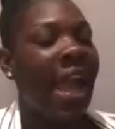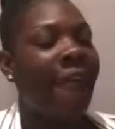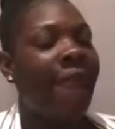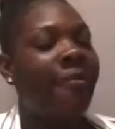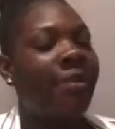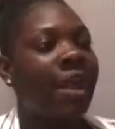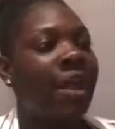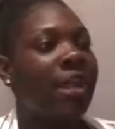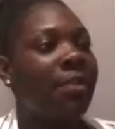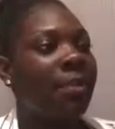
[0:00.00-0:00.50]

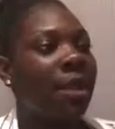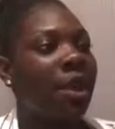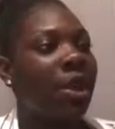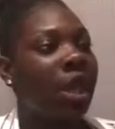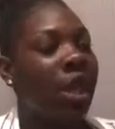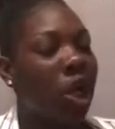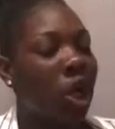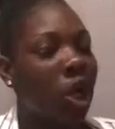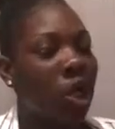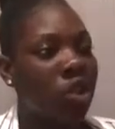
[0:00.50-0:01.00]
African
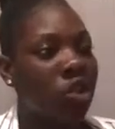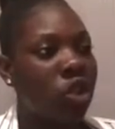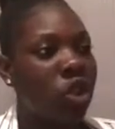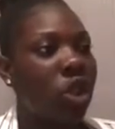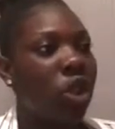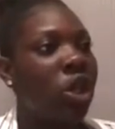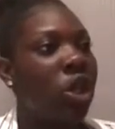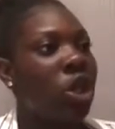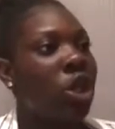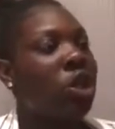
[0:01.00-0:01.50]
American
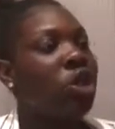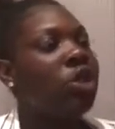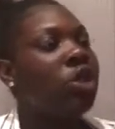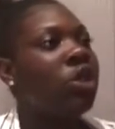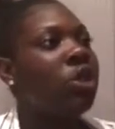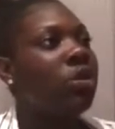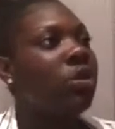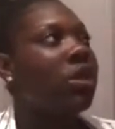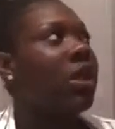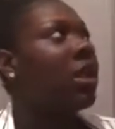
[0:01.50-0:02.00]
culture,
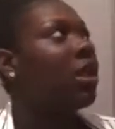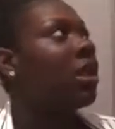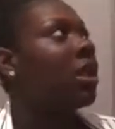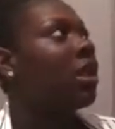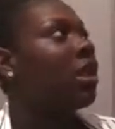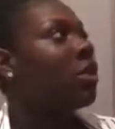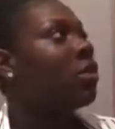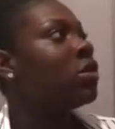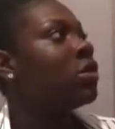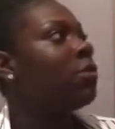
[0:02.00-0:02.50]
do you think
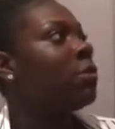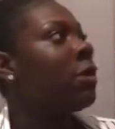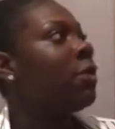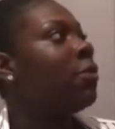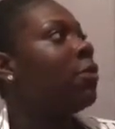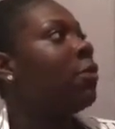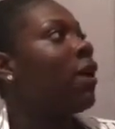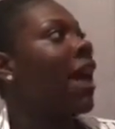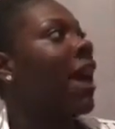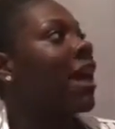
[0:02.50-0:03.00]
that those
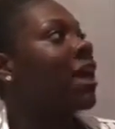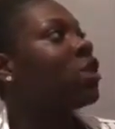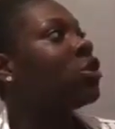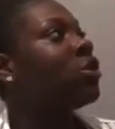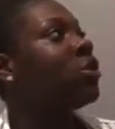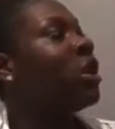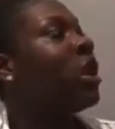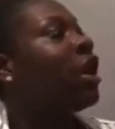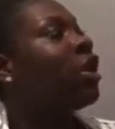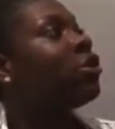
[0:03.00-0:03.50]
people
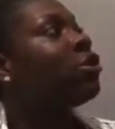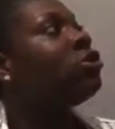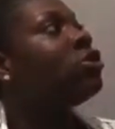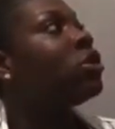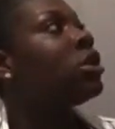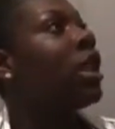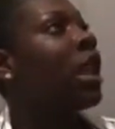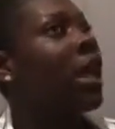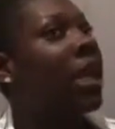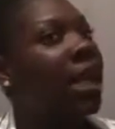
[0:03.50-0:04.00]
actually
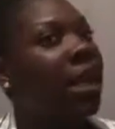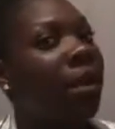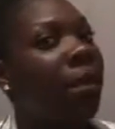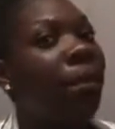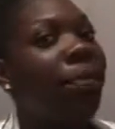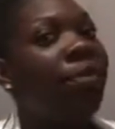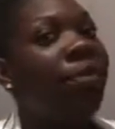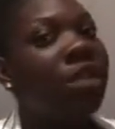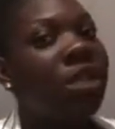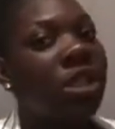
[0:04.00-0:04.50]
understand and
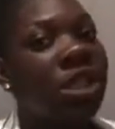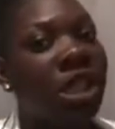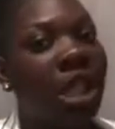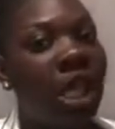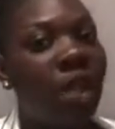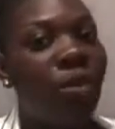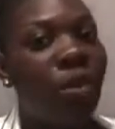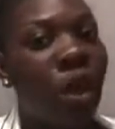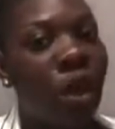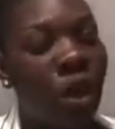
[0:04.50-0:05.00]

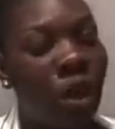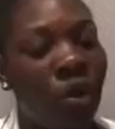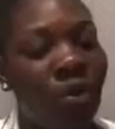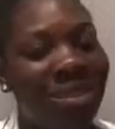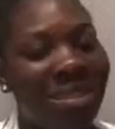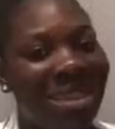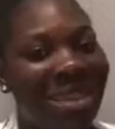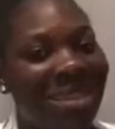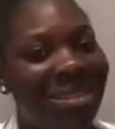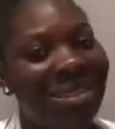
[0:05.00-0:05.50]
appreciate what
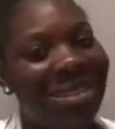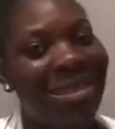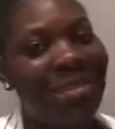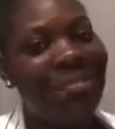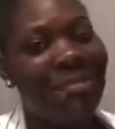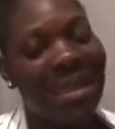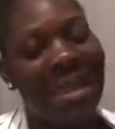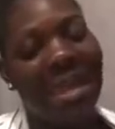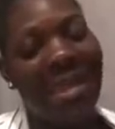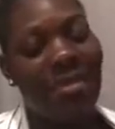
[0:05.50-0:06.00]
goes into
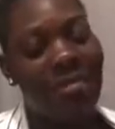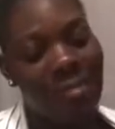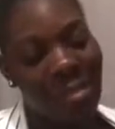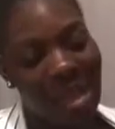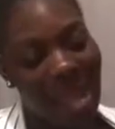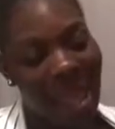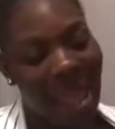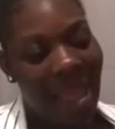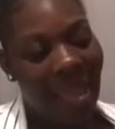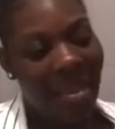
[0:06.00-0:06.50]
being
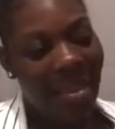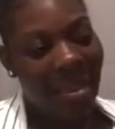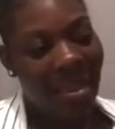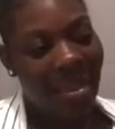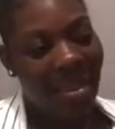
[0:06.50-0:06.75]
black?